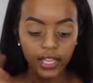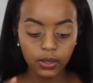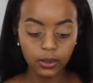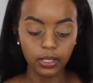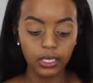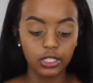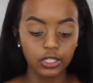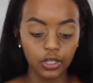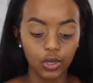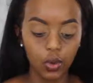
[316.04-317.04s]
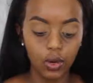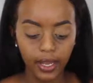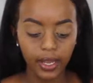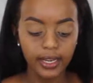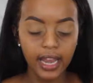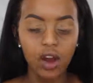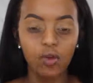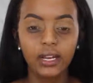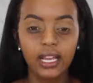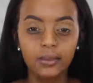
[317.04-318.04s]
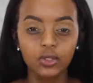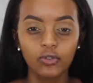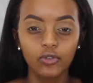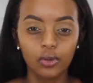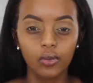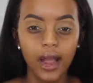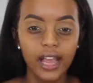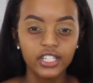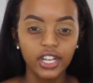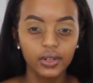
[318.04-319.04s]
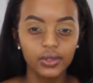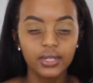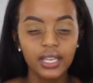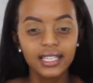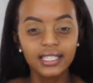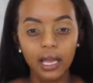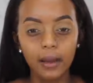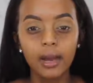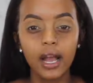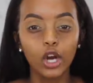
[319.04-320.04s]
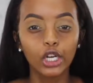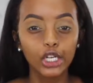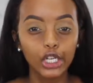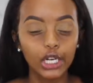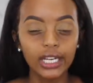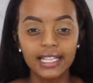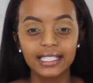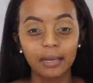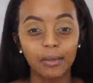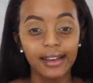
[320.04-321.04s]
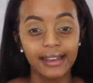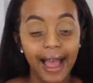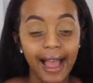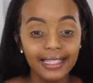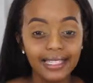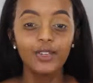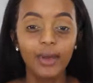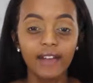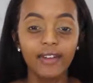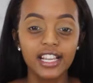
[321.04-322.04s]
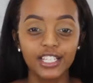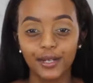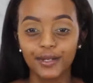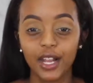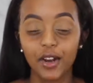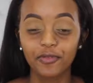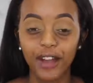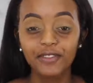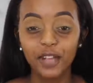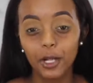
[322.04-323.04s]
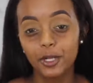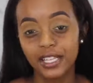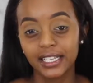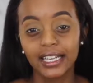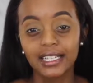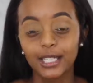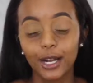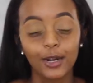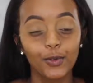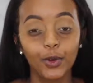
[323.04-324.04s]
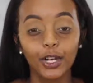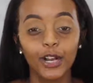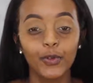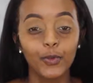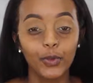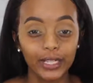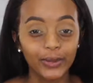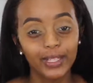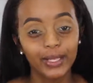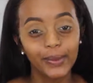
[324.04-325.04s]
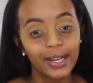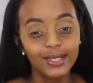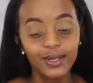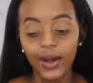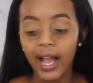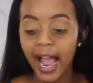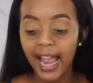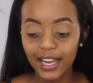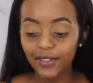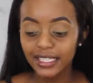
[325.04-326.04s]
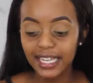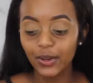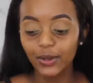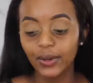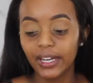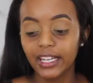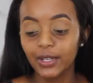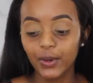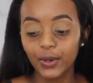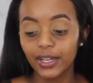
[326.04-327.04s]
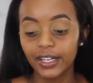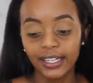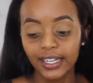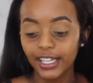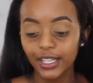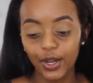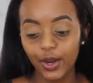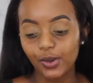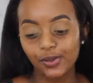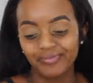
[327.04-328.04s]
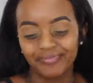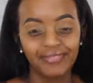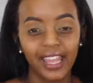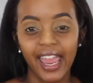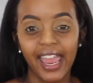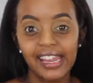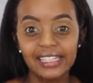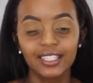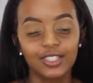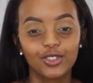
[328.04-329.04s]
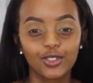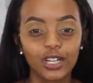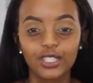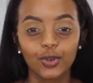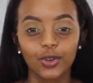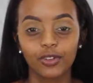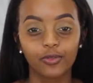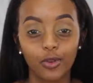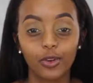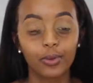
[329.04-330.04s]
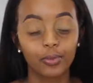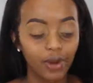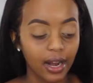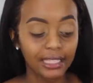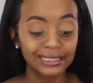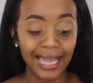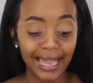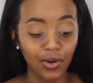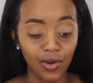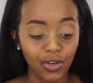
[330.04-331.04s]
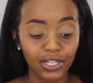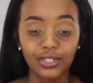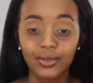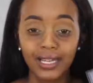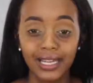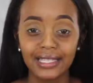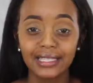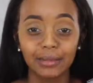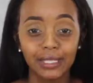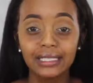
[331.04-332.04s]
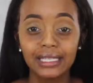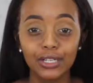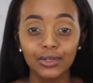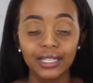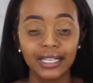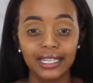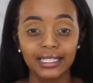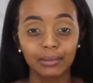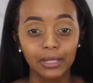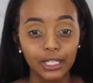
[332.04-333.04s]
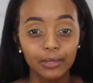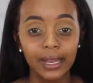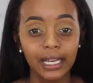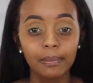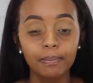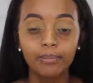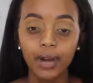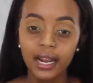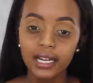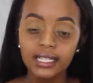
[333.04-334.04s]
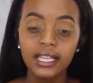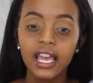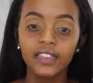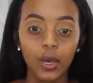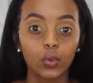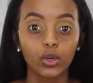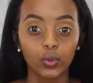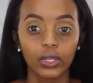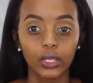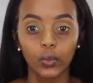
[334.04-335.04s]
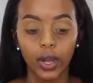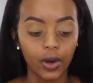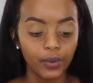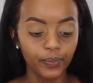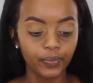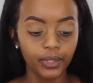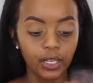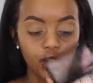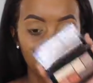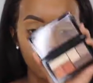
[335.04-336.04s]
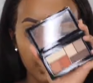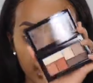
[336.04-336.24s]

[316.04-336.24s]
that's what we're gonna do. Now when it comes to affordable eyeshadows, some are good and some are not. You have eyeshadows that are $5 and less that work really, really well. So I never downgrade or, you know, hate drugstore affordable products at all, because you can get some good deals and get some good makeup products that work really well. So I'm